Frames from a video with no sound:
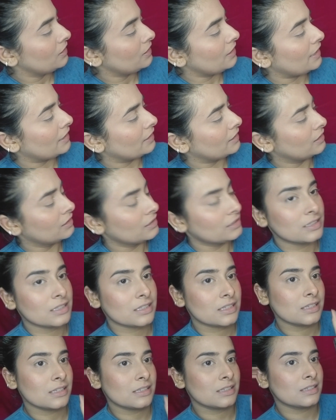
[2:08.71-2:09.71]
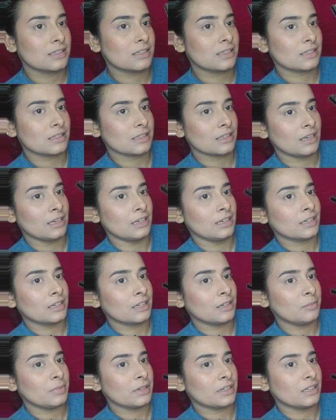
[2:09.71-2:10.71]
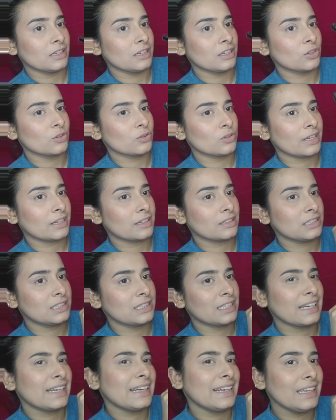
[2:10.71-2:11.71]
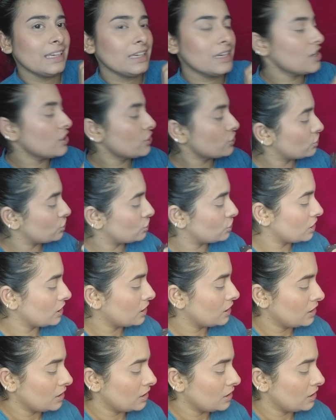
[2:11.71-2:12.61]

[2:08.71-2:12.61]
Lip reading: And this is a little bit, you know, like 3D-ish,